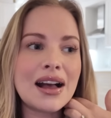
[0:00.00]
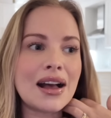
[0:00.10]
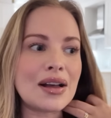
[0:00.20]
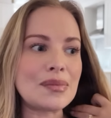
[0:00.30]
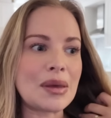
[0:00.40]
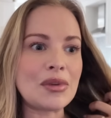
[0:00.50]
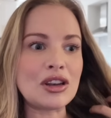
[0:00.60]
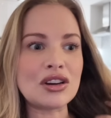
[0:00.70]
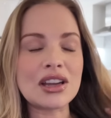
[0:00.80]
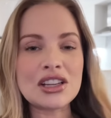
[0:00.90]
maybe
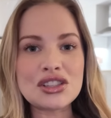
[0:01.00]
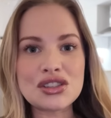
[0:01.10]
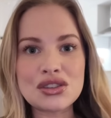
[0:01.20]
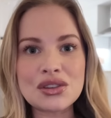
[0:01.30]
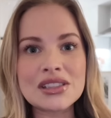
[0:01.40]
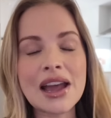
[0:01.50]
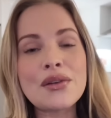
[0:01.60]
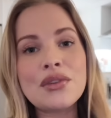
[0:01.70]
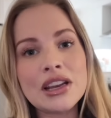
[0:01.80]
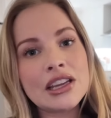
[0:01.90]
look into, because
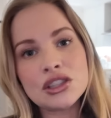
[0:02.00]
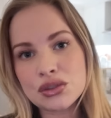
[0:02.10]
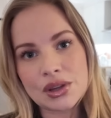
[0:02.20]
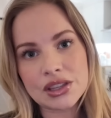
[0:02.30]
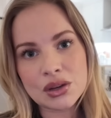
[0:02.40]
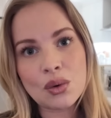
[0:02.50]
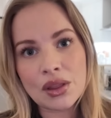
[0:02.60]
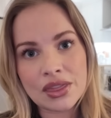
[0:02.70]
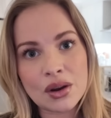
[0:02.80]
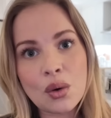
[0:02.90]
I really enjoyed
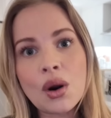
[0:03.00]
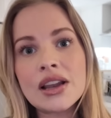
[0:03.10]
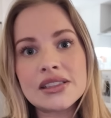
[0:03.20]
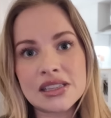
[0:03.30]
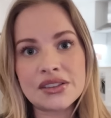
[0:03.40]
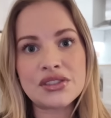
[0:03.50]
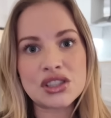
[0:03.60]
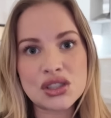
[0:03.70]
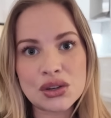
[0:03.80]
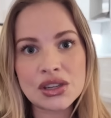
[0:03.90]
the quality of the
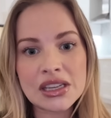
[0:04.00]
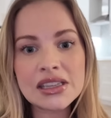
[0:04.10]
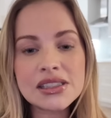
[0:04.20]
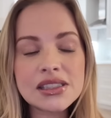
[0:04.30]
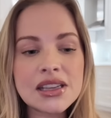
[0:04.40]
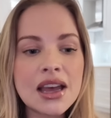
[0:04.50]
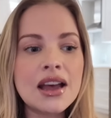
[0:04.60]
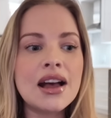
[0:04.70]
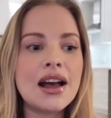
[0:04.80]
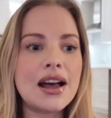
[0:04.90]
Sony's.
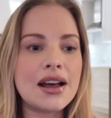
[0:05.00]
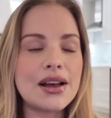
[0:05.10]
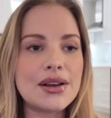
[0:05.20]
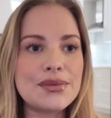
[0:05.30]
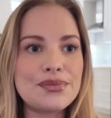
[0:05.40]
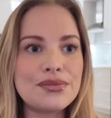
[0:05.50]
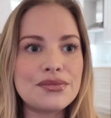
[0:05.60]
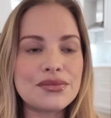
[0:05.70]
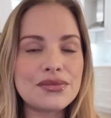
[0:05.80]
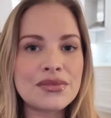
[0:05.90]

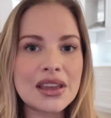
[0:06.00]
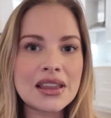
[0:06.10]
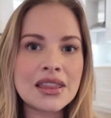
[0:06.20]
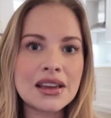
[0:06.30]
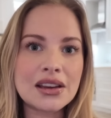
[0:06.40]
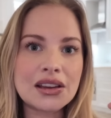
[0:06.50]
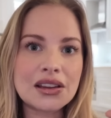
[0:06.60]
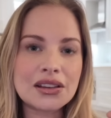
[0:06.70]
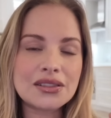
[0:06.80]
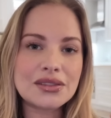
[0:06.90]

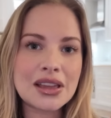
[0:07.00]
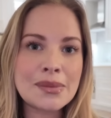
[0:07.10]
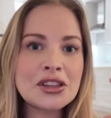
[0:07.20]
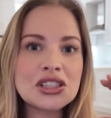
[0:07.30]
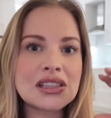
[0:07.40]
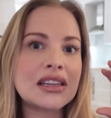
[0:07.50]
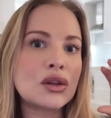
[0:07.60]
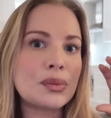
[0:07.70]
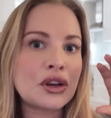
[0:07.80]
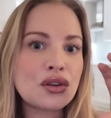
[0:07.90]
The image is a
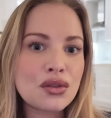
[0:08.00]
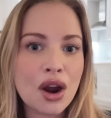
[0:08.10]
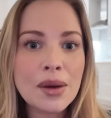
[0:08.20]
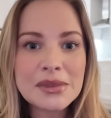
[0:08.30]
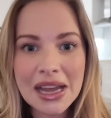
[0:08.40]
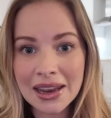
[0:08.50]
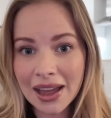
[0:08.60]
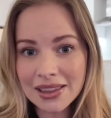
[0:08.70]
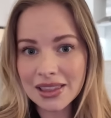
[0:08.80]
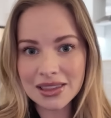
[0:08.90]
little bit cropped. I
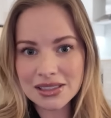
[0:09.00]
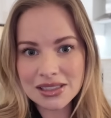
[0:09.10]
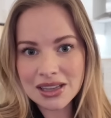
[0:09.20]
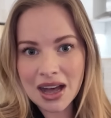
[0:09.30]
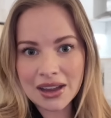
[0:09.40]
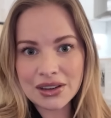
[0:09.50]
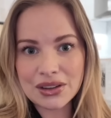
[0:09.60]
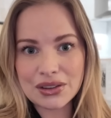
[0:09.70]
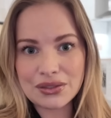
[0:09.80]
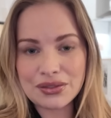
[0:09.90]
like that this is kind
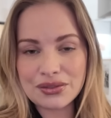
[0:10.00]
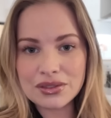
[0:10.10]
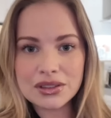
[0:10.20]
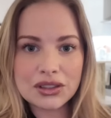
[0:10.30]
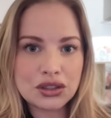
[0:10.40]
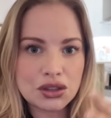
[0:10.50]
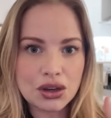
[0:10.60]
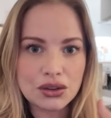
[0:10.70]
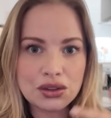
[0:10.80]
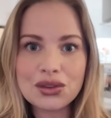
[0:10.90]
of, you
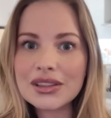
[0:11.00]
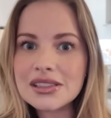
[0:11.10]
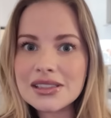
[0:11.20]
know, you can